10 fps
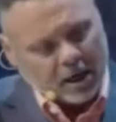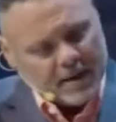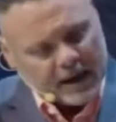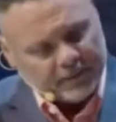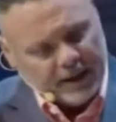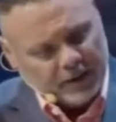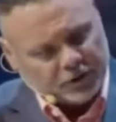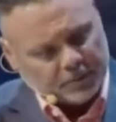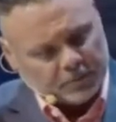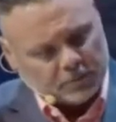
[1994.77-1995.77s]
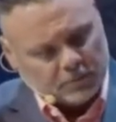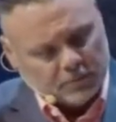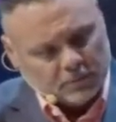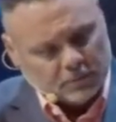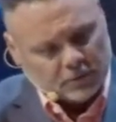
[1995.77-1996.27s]
they come out of Egypt,
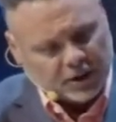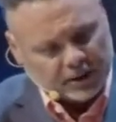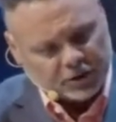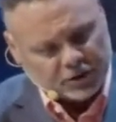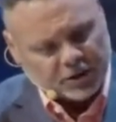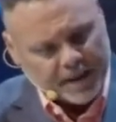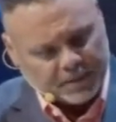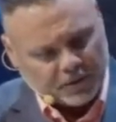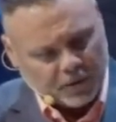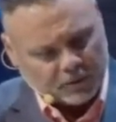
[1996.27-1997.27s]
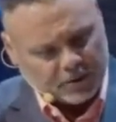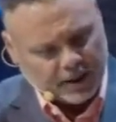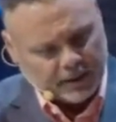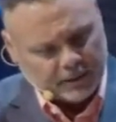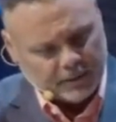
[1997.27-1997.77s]
Genesis chapter
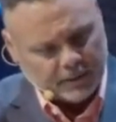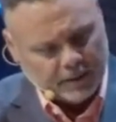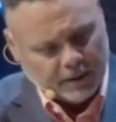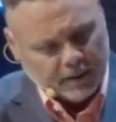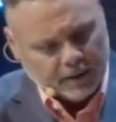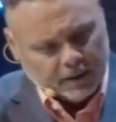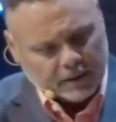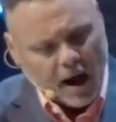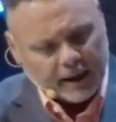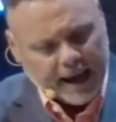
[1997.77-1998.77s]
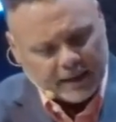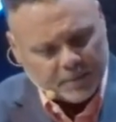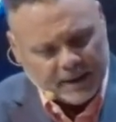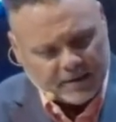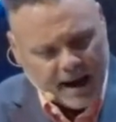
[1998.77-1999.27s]
13, God had
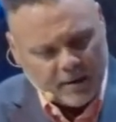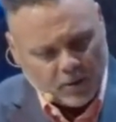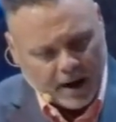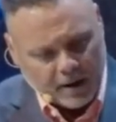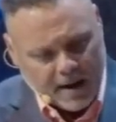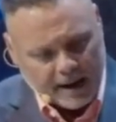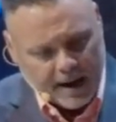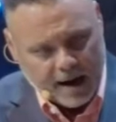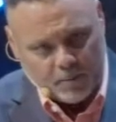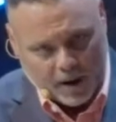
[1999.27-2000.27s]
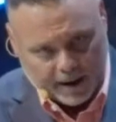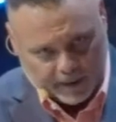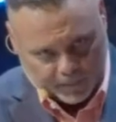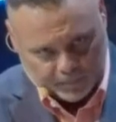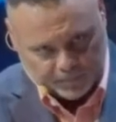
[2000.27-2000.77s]
to beat the Abraham out of
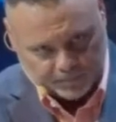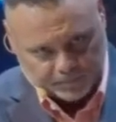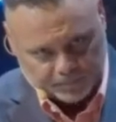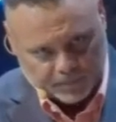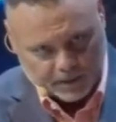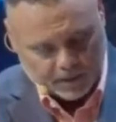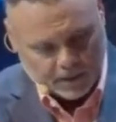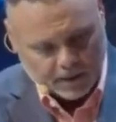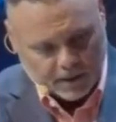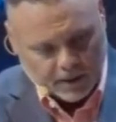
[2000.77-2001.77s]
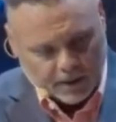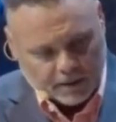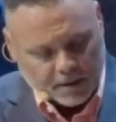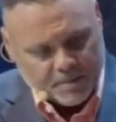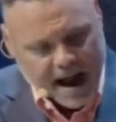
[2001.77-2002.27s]
Abraham.
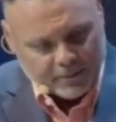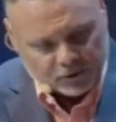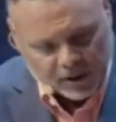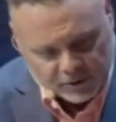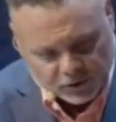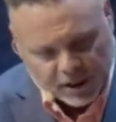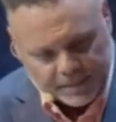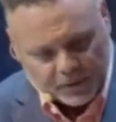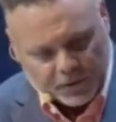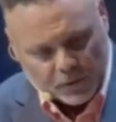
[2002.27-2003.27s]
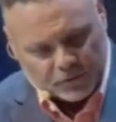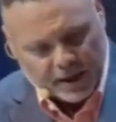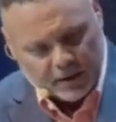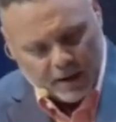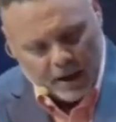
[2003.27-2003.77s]
The Bible says in chapter
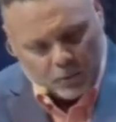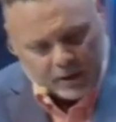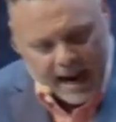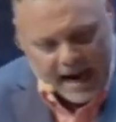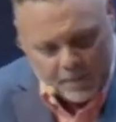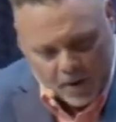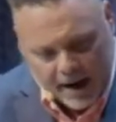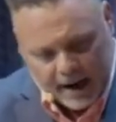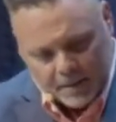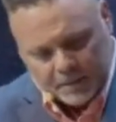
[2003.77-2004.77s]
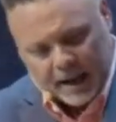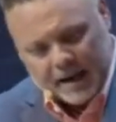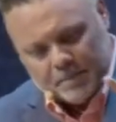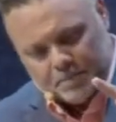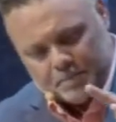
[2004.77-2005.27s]
13, when Abraham
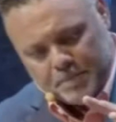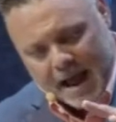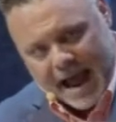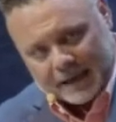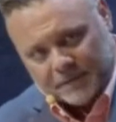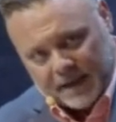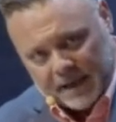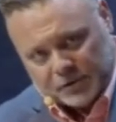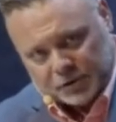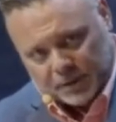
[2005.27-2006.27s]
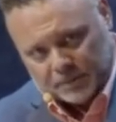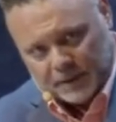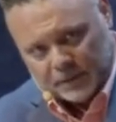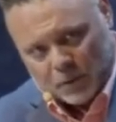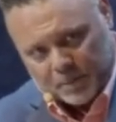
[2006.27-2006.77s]
came out of Egypt
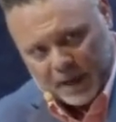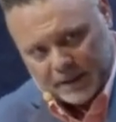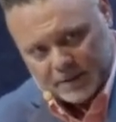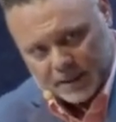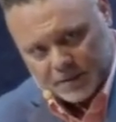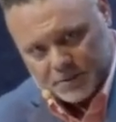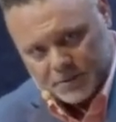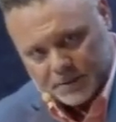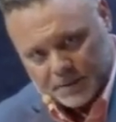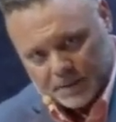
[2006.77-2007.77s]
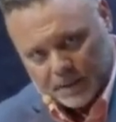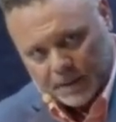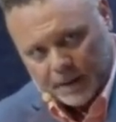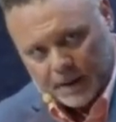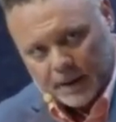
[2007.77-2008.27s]
in repentance,
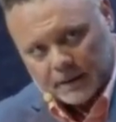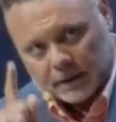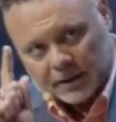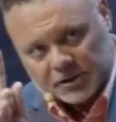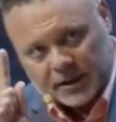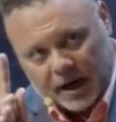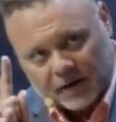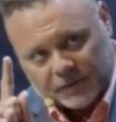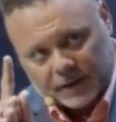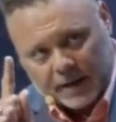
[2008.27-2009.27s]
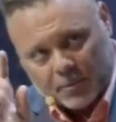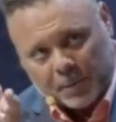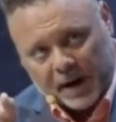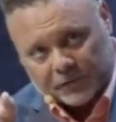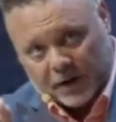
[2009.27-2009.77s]
now listen carefully, I'm
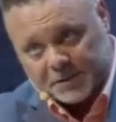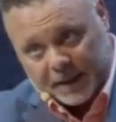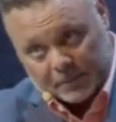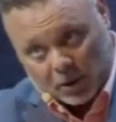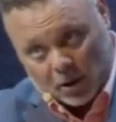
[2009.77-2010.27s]
going to paraphrase, but I'm